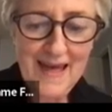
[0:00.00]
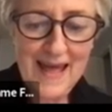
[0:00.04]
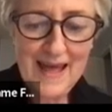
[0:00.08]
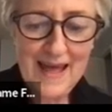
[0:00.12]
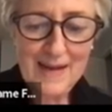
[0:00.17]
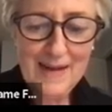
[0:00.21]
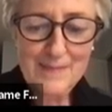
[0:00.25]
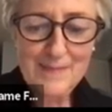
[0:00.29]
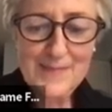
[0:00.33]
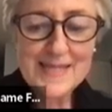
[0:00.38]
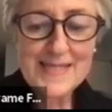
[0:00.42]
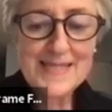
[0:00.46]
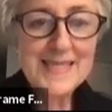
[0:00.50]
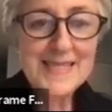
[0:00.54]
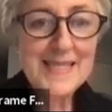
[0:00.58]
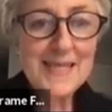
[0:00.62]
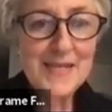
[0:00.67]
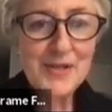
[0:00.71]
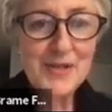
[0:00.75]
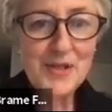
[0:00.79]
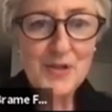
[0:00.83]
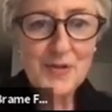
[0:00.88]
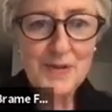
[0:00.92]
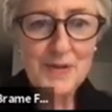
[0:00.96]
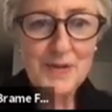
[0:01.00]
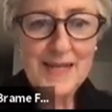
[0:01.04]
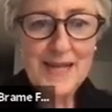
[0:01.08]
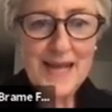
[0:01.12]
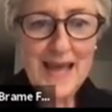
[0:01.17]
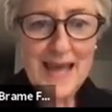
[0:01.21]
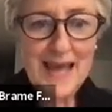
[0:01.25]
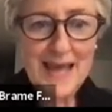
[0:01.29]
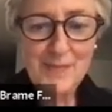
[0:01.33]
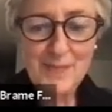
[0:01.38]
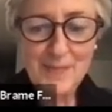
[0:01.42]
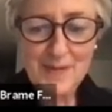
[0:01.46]
at mid-century
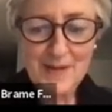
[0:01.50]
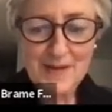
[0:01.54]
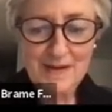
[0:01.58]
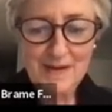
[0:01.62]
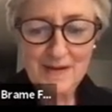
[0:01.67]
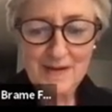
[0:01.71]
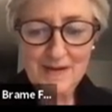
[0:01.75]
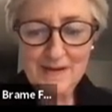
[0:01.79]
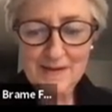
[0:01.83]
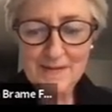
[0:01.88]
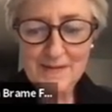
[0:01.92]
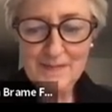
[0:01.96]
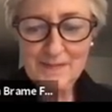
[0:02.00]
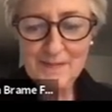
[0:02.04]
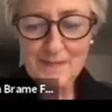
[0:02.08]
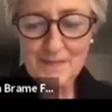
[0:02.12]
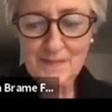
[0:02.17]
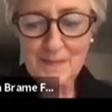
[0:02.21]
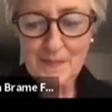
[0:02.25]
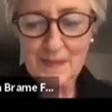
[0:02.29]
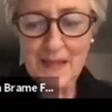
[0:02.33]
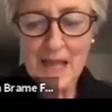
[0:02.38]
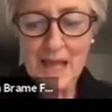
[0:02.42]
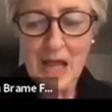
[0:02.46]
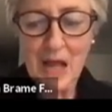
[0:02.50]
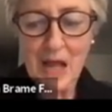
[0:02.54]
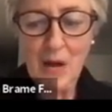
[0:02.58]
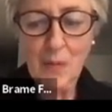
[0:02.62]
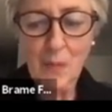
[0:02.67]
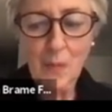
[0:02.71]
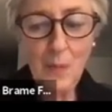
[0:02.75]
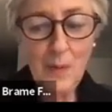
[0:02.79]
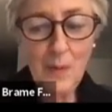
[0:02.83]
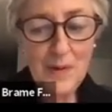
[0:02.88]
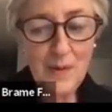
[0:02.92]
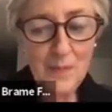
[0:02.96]
and beyond
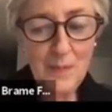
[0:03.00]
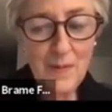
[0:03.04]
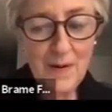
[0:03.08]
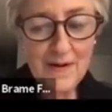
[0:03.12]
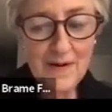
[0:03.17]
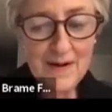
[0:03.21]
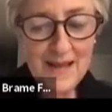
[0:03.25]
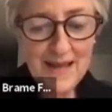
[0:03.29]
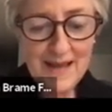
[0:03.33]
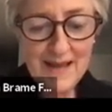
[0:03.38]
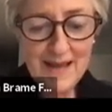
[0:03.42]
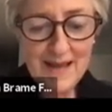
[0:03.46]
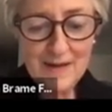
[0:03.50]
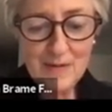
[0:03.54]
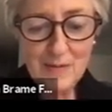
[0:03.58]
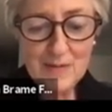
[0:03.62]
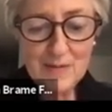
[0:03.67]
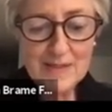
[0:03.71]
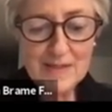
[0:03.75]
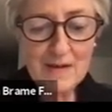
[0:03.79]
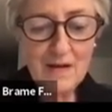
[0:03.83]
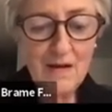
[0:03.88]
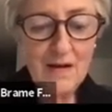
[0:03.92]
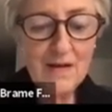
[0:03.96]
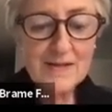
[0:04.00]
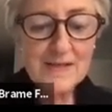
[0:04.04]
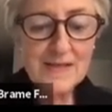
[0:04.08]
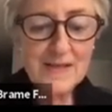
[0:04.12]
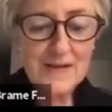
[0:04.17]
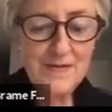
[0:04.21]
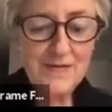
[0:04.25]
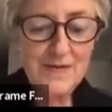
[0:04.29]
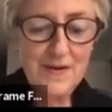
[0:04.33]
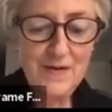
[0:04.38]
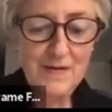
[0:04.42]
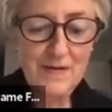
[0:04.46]
Will Barnet was
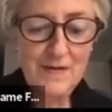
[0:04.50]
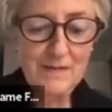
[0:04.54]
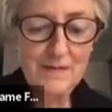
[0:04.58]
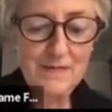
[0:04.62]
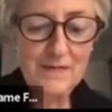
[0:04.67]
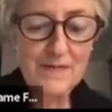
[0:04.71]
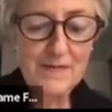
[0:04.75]
also known